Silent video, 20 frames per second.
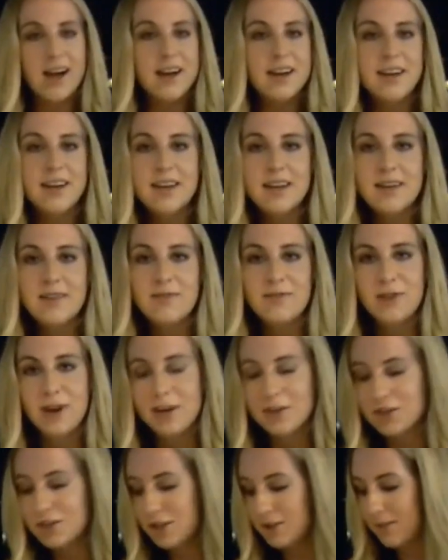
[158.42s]
onion,
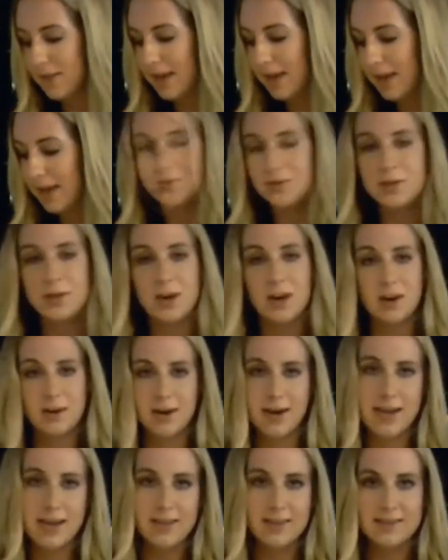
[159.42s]
fresh tomatoes, which are
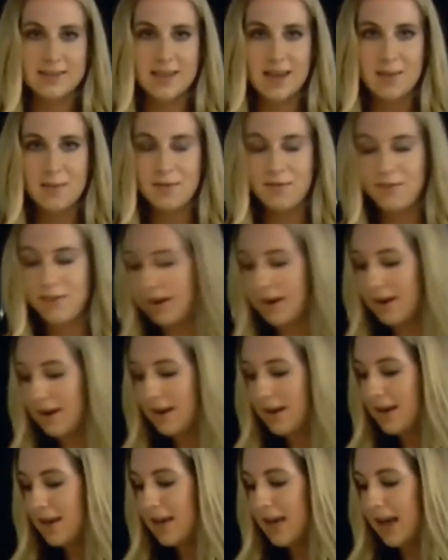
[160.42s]
great this time of
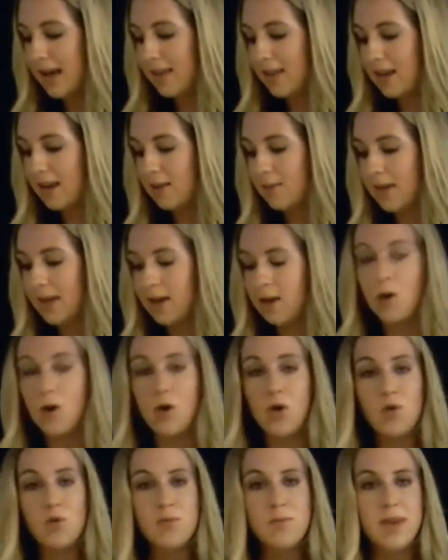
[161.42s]
year. And then I made a
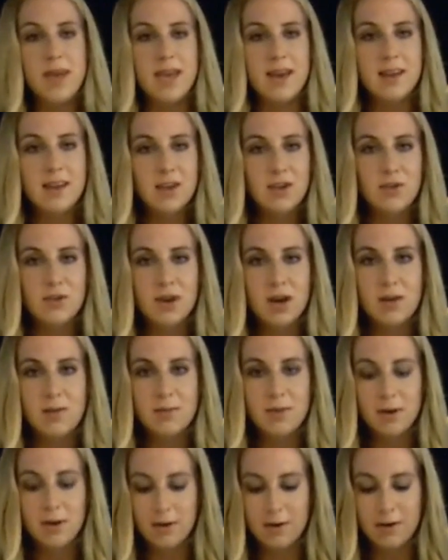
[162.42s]
homemade
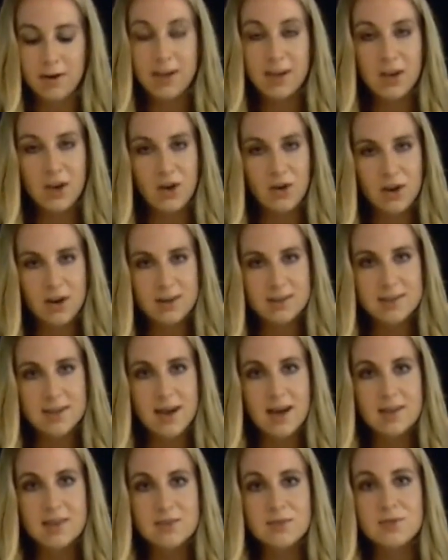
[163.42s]
cucumber Greek yogurt
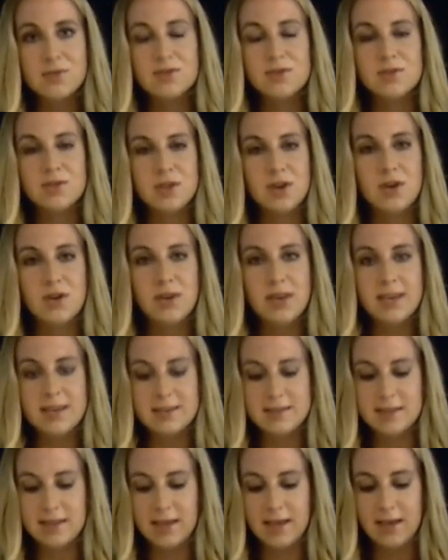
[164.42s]
sauce, which is so
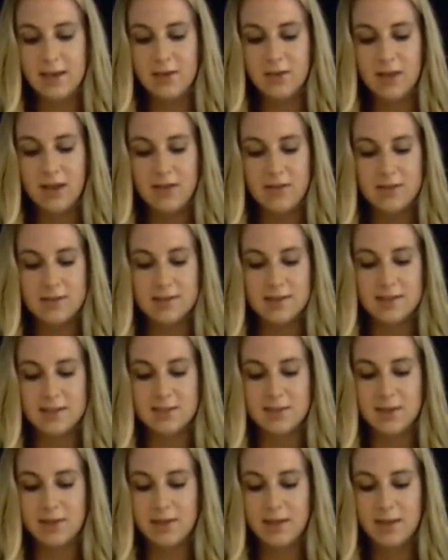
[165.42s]
easy. You'd love this, Elizabeth.